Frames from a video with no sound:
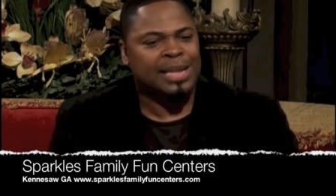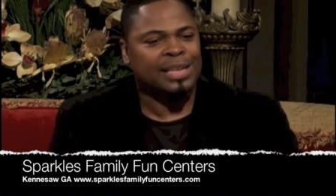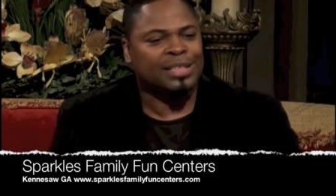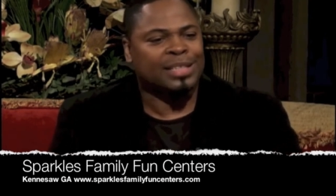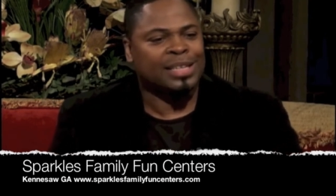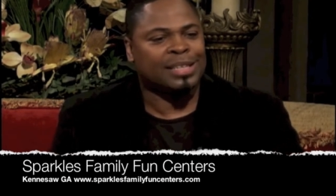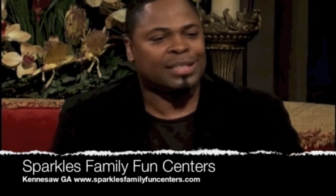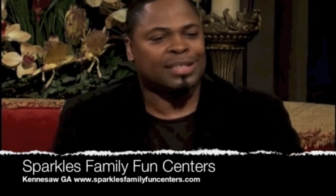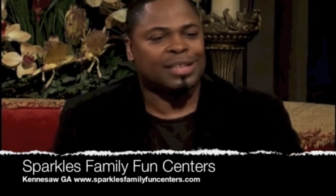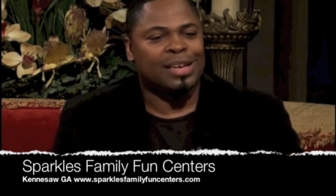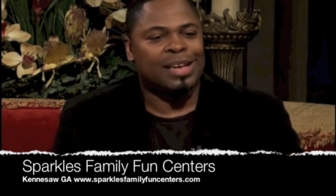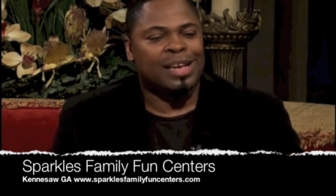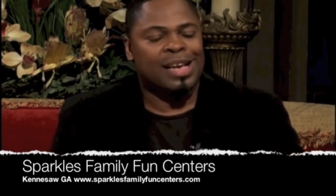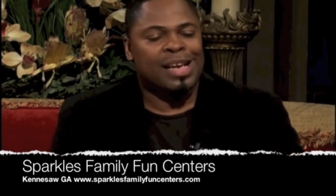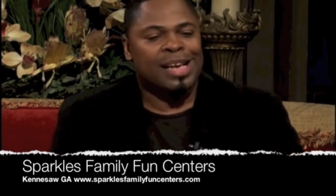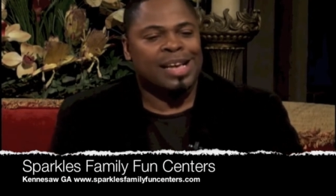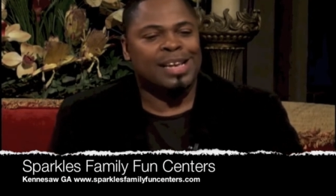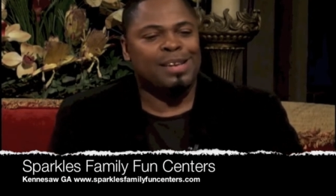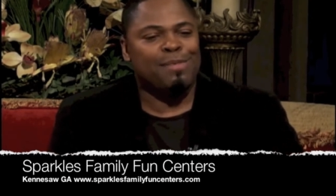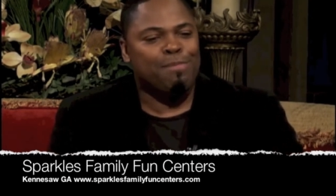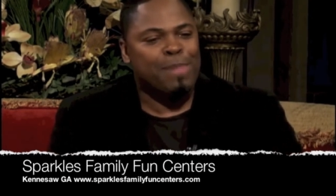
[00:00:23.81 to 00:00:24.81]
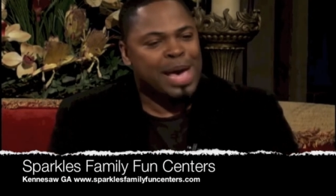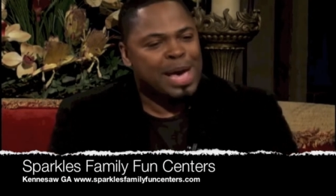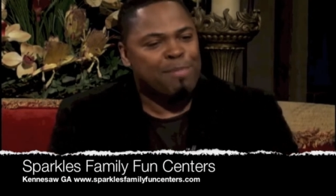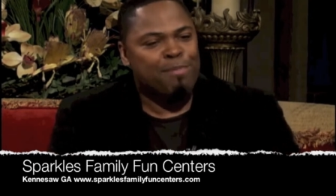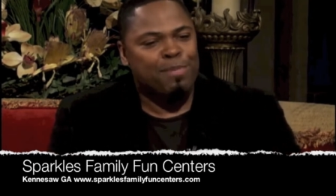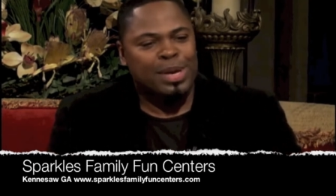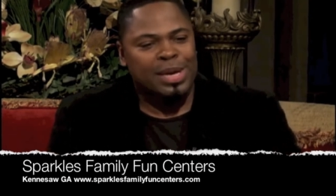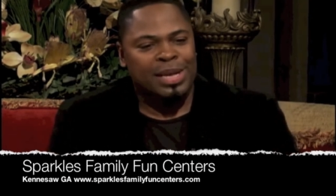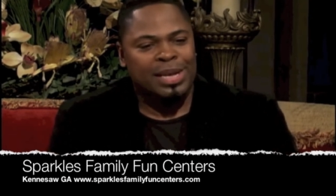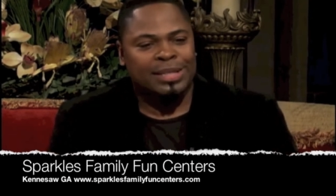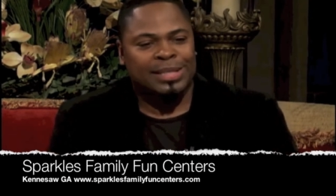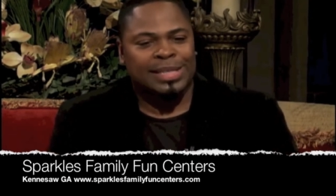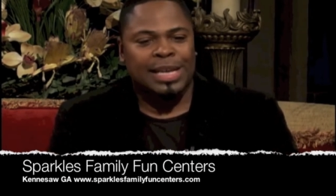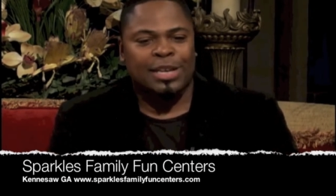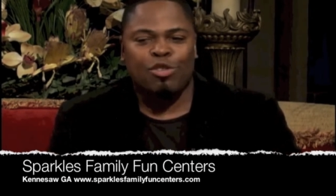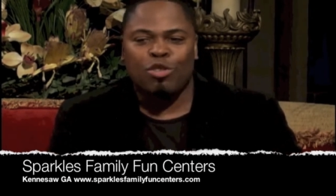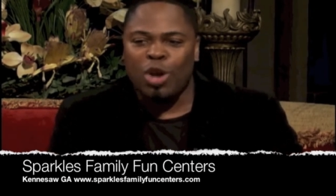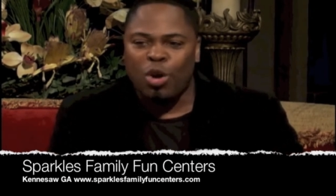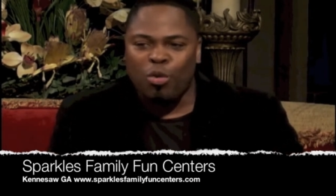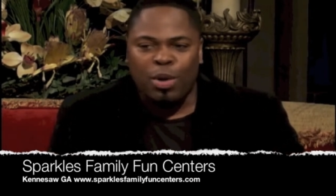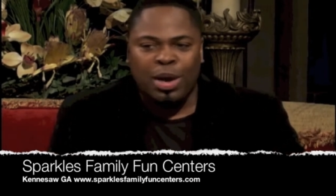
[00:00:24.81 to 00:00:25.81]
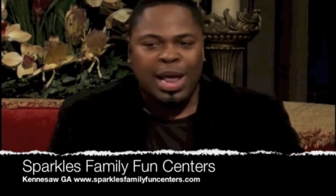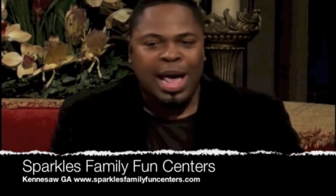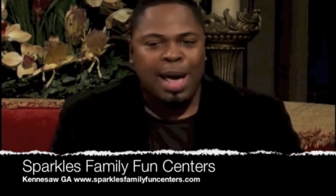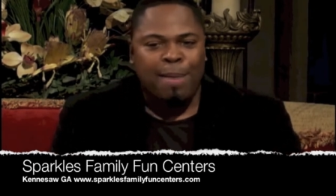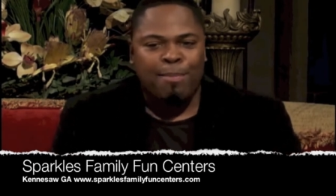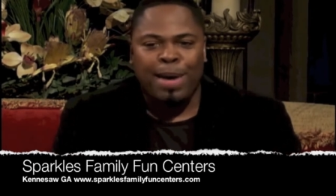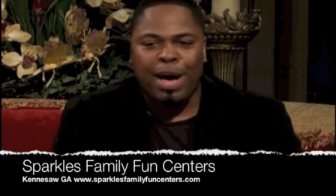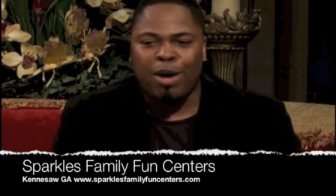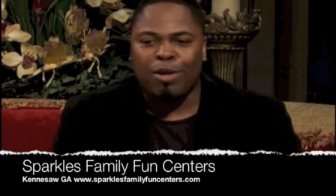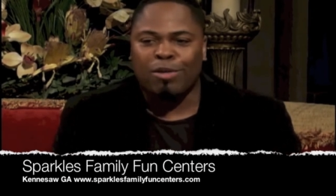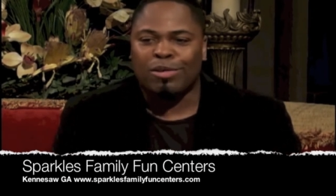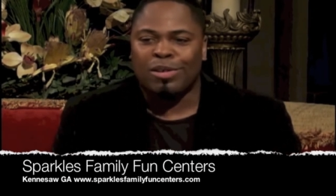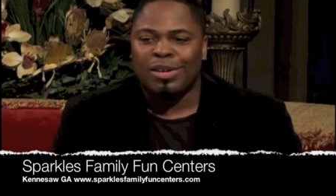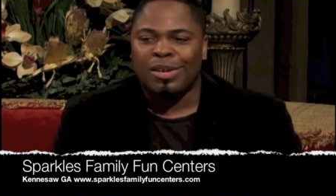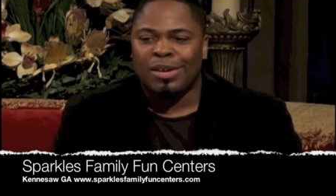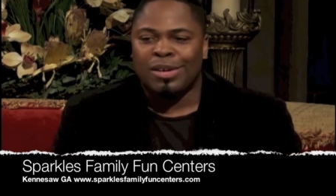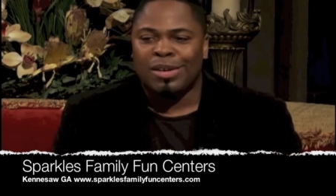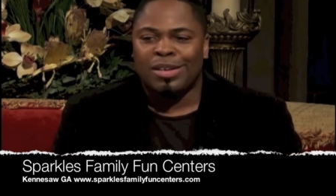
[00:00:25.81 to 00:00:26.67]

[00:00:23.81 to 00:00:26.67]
He just, he met me and he said, you know what, how about